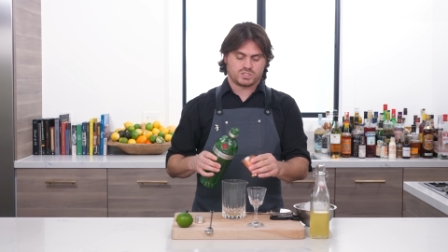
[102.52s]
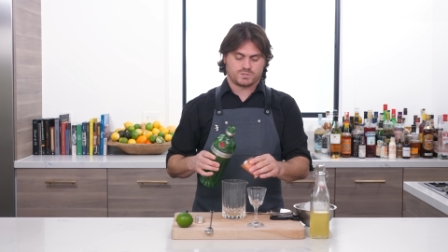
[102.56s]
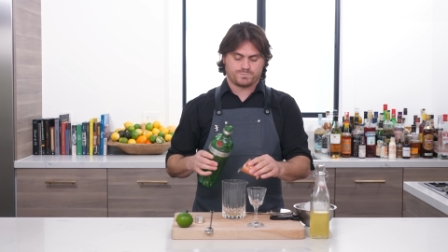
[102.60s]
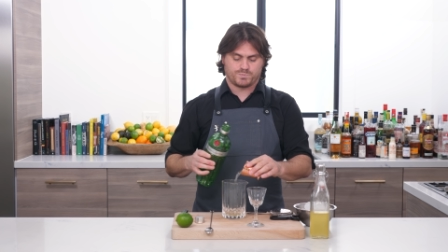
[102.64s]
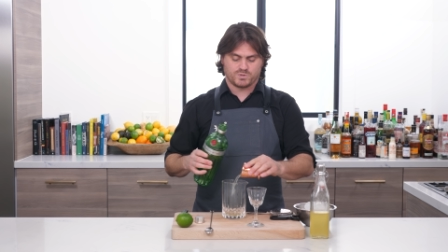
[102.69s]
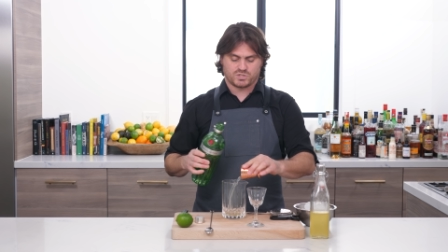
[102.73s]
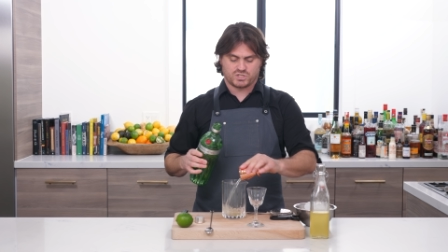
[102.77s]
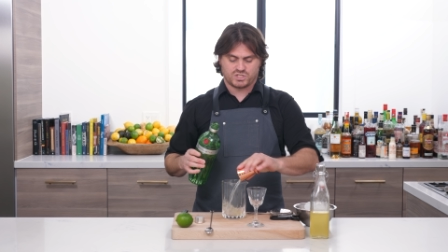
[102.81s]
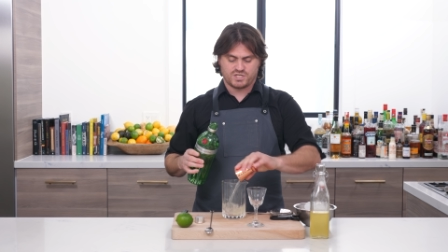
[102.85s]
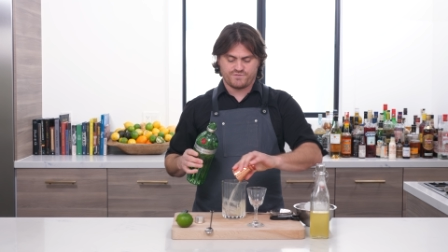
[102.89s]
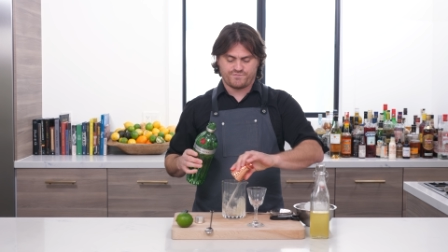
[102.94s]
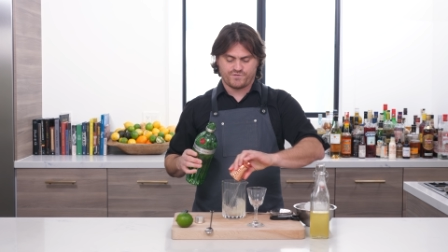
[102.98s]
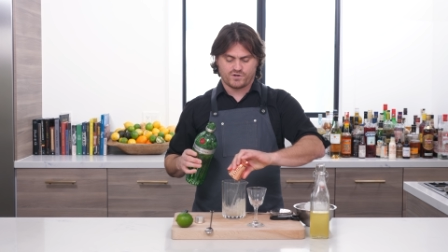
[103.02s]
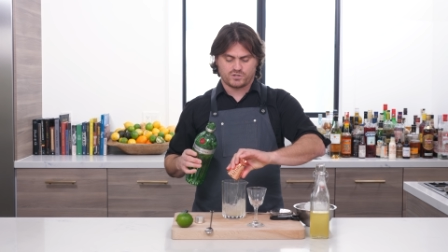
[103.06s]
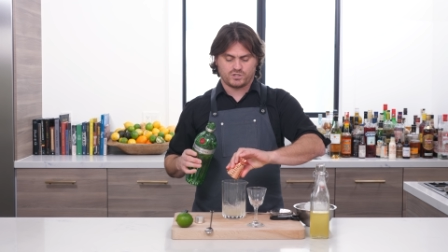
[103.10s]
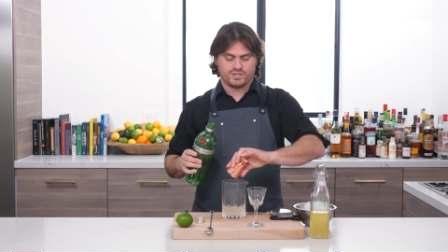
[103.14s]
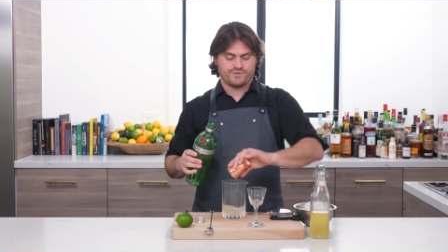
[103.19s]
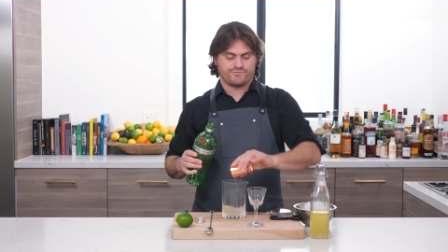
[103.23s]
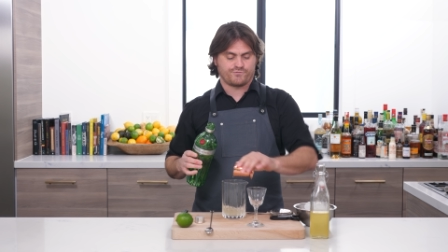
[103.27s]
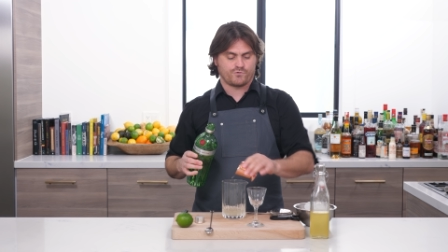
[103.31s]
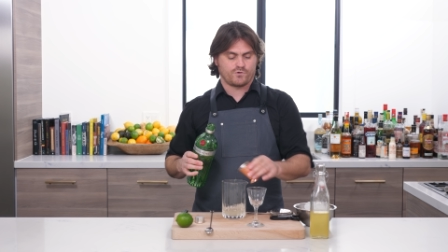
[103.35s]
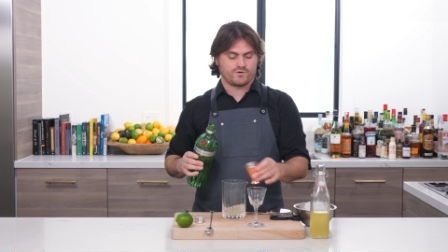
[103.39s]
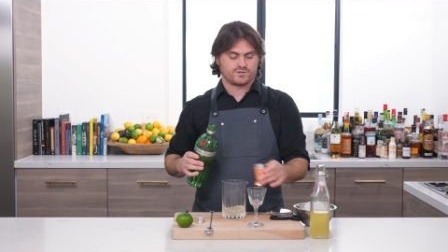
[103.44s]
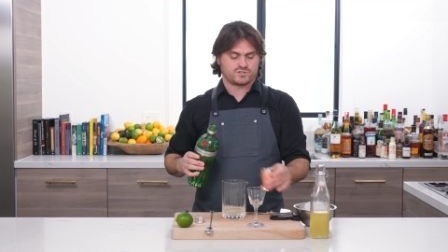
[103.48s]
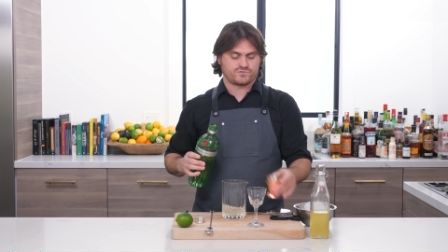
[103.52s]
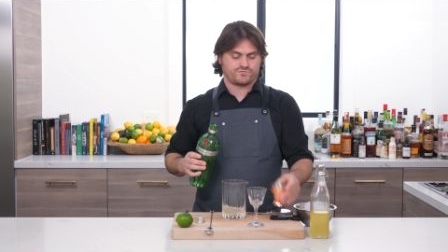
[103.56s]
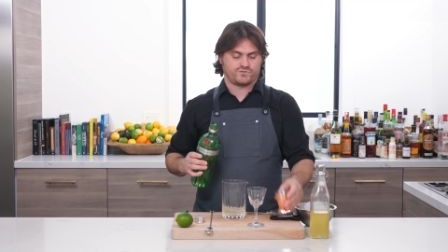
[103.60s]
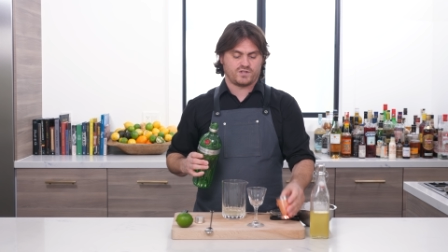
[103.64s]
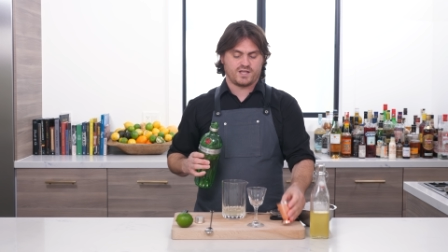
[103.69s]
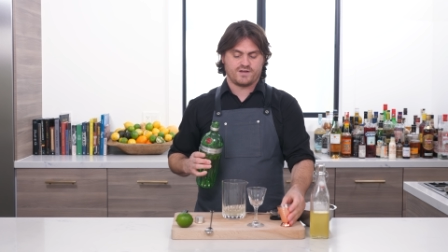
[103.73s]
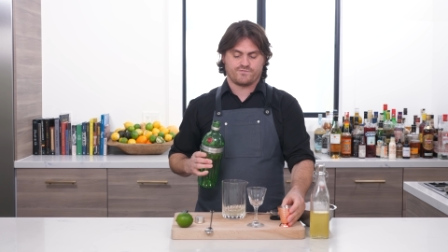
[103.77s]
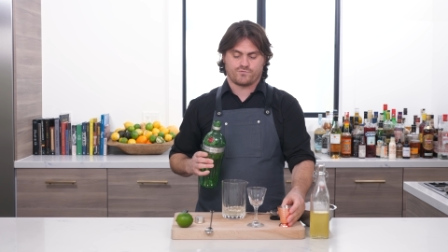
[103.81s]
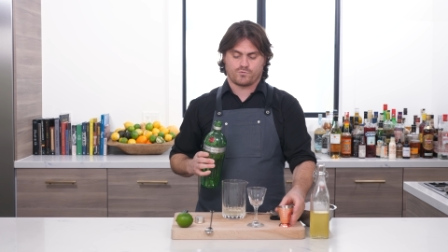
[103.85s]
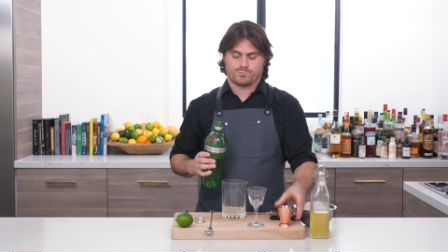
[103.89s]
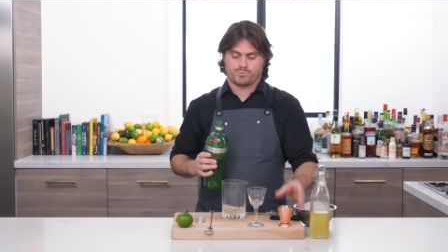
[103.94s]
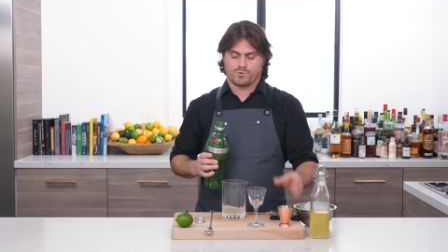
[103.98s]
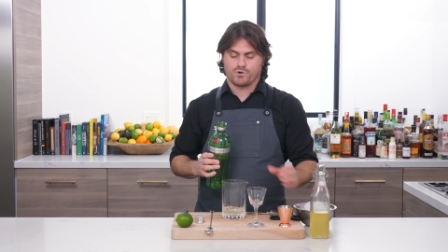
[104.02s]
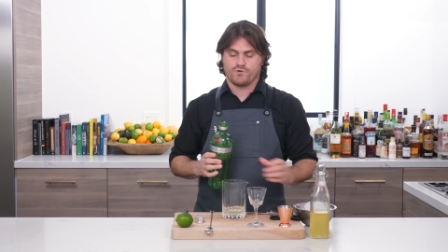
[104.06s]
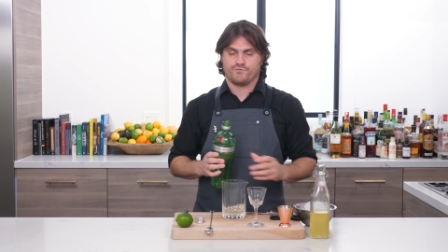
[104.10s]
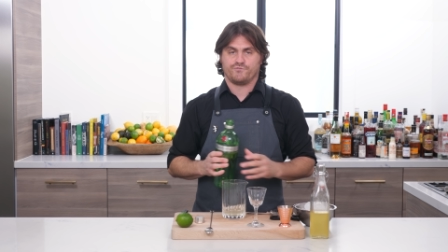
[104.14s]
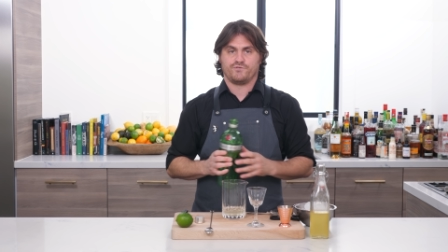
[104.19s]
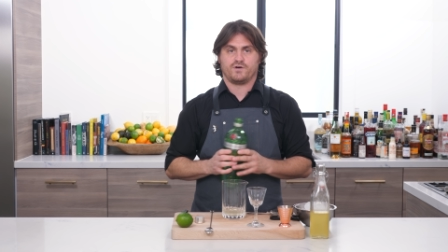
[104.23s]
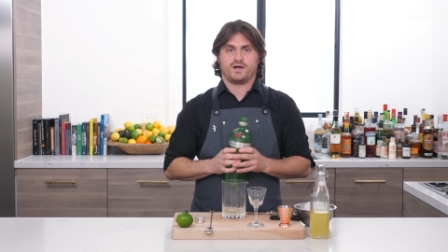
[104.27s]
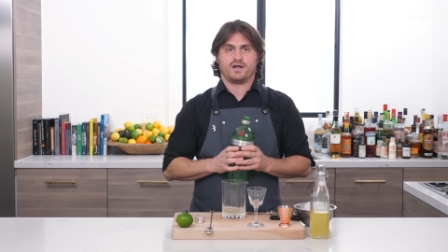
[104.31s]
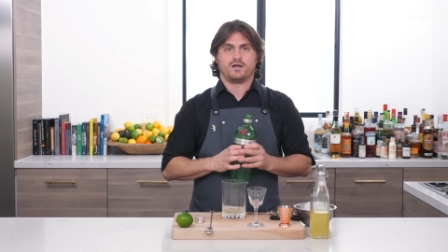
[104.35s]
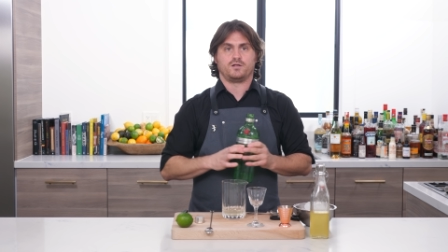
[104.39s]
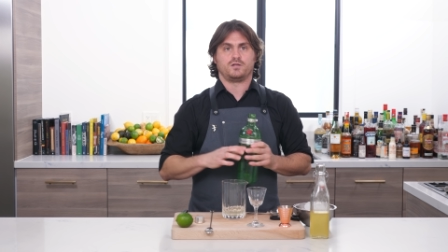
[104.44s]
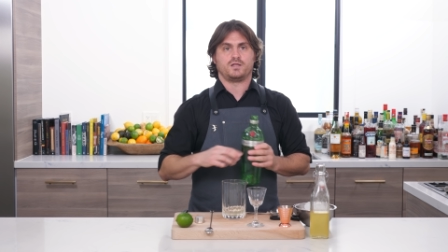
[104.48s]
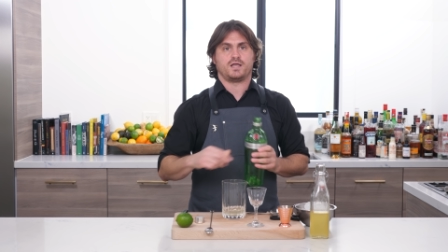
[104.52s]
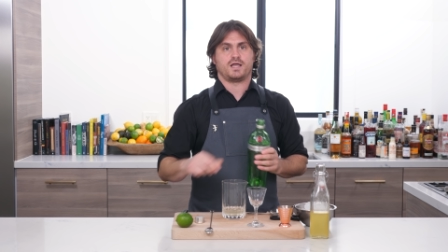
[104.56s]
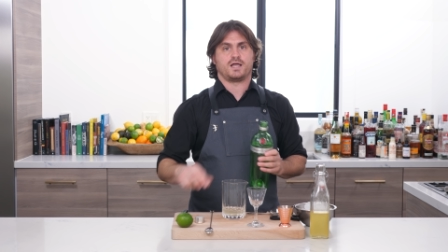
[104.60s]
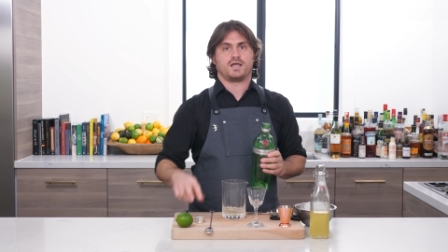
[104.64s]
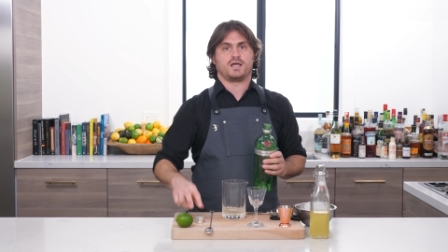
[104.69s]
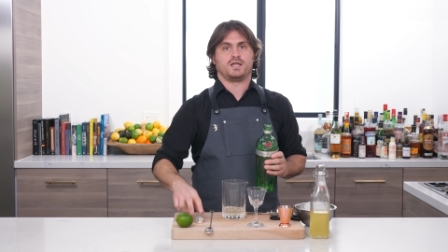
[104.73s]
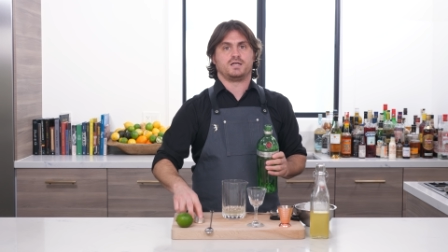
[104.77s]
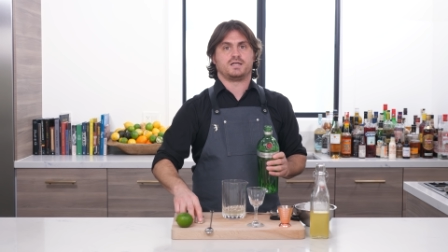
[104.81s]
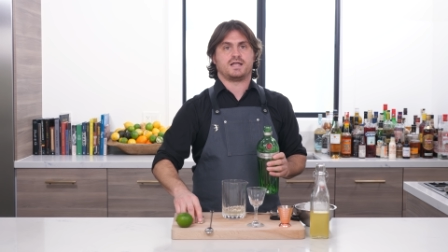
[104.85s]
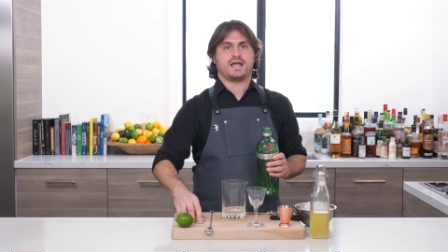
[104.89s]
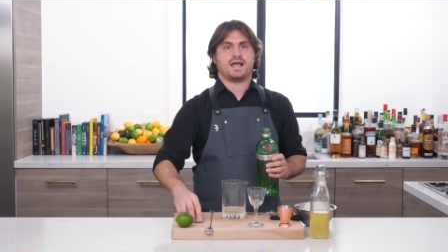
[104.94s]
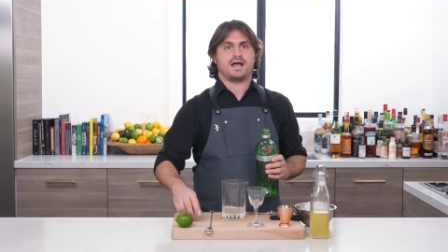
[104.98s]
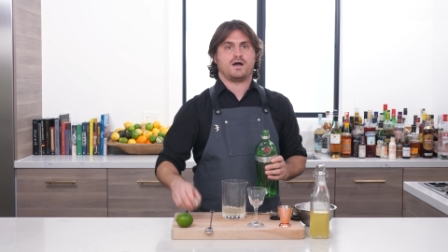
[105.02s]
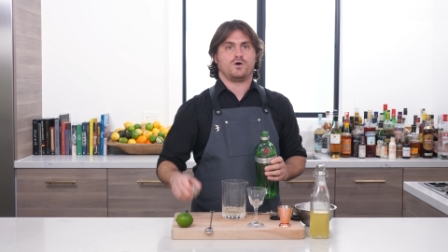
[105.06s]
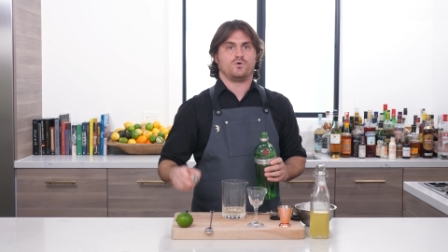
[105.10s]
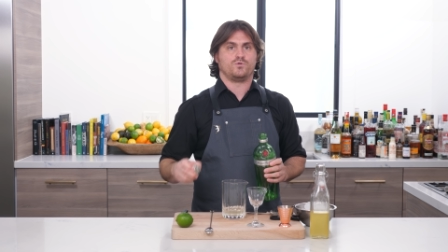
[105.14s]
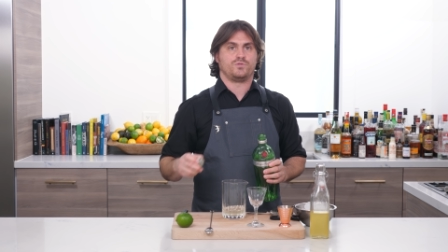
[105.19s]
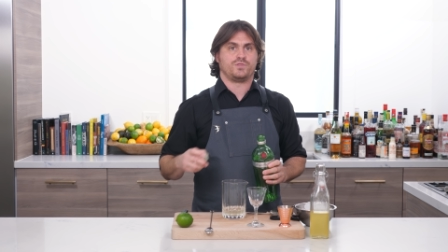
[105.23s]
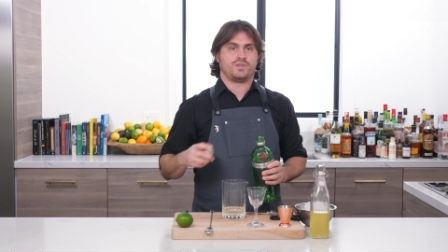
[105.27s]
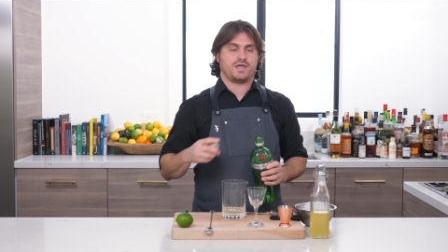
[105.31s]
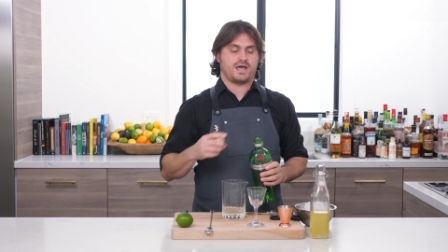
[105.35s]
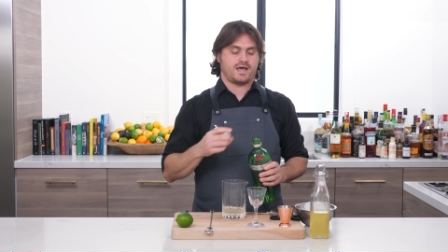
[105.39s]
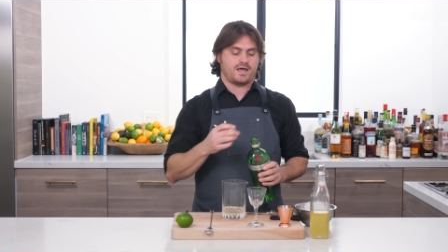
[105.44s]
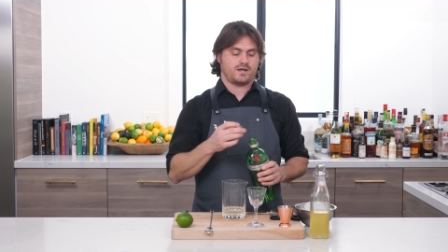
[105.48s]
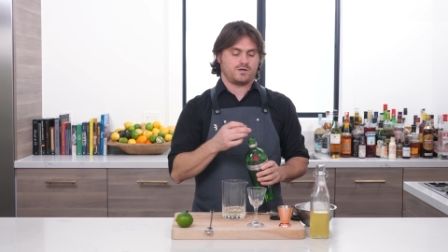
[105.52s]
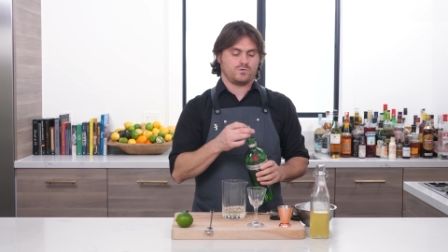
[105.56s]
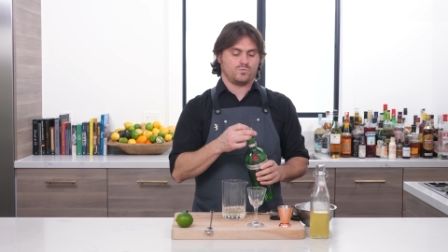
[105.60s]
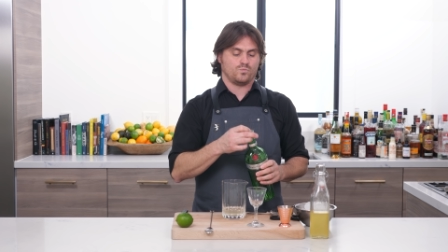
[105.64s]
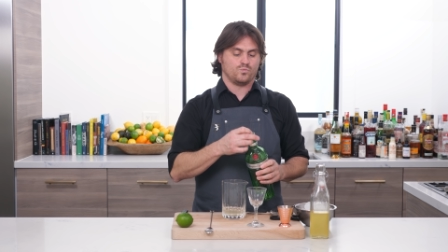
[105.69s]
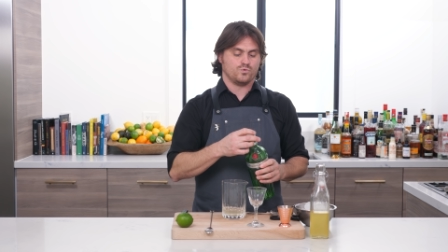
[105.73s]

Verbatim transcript: specifically for its flavor profile and how that